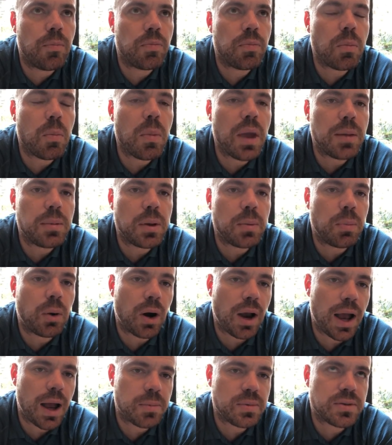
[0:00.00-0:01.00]
maybe
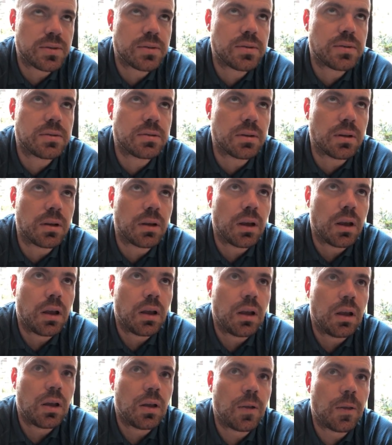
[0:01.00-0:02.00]
perhaps
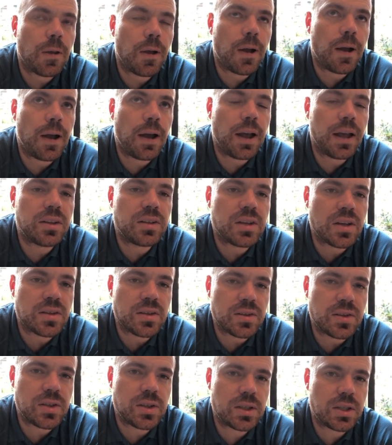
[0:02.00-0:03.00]
it doesn't
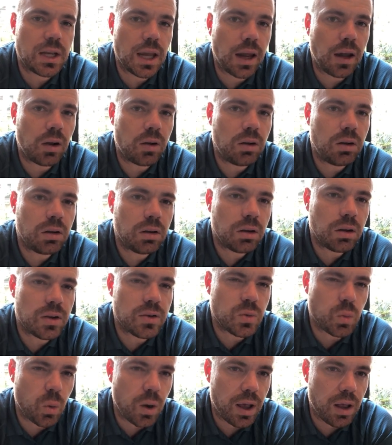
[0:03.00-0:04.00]
scale as
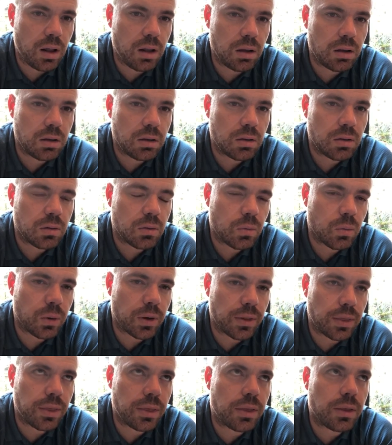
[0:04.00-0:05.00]
well with